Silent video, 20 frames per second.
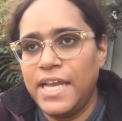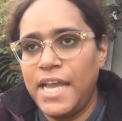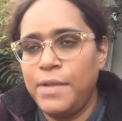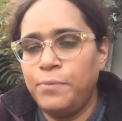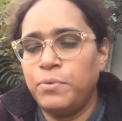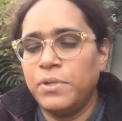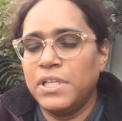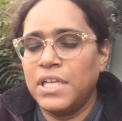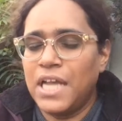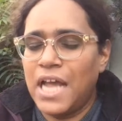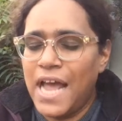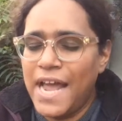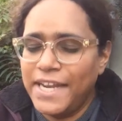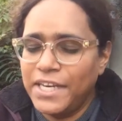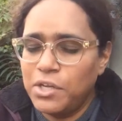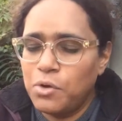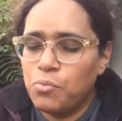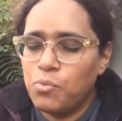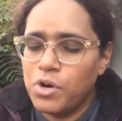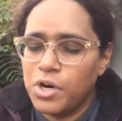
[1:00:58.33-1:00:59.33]
It will
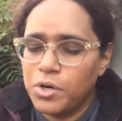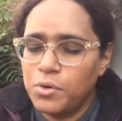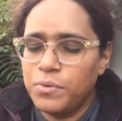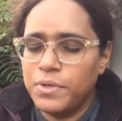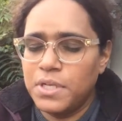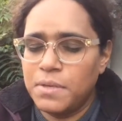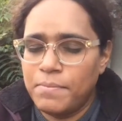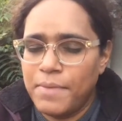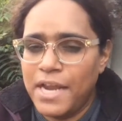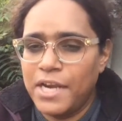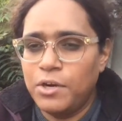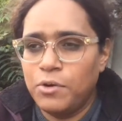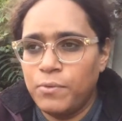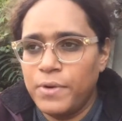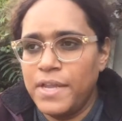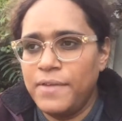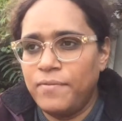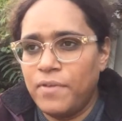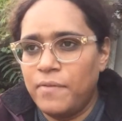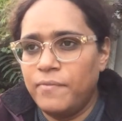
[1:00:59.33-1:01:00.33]
kind of work with a
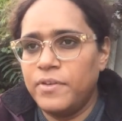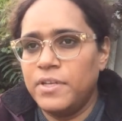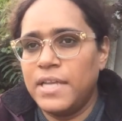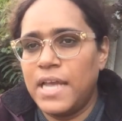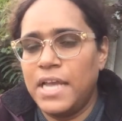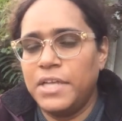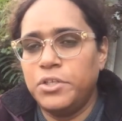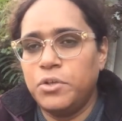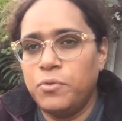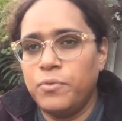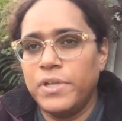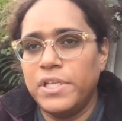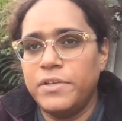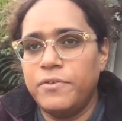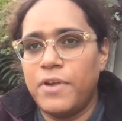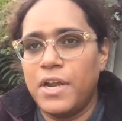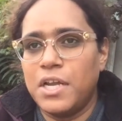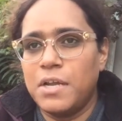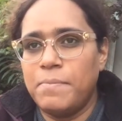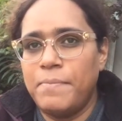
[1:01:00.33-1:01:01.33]
microwave oven. I don't
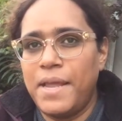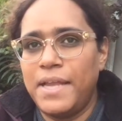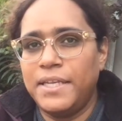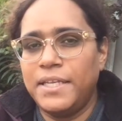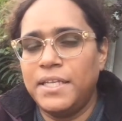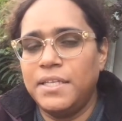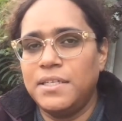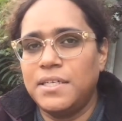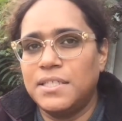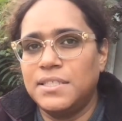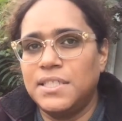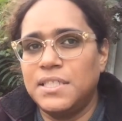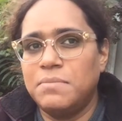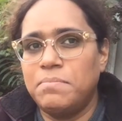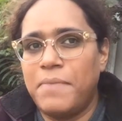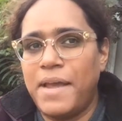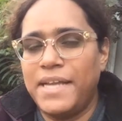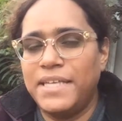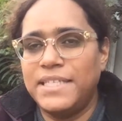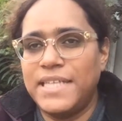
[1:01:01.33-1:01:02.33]
really recommend it because it
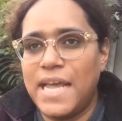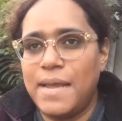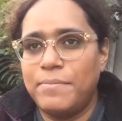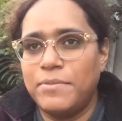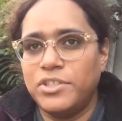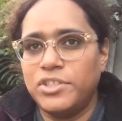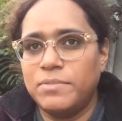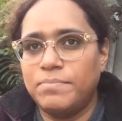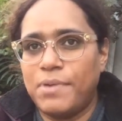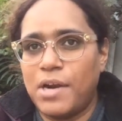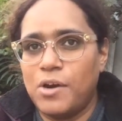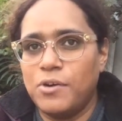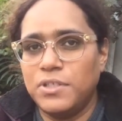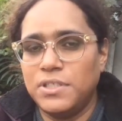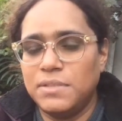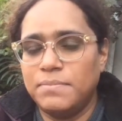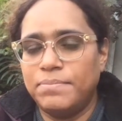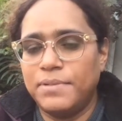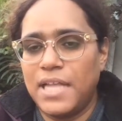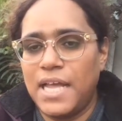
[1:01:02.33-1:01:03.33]
might damage the power
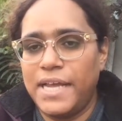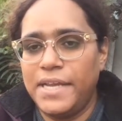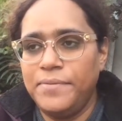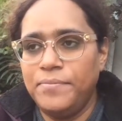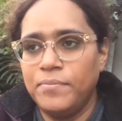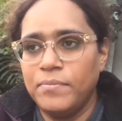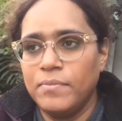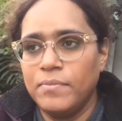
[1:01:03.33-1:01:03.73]
supply.